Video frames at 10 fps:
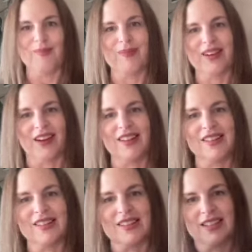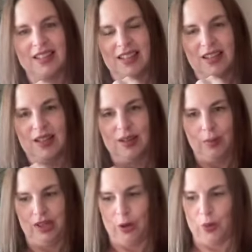because
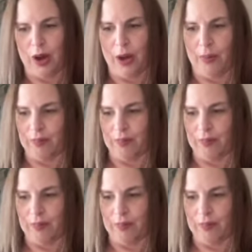oh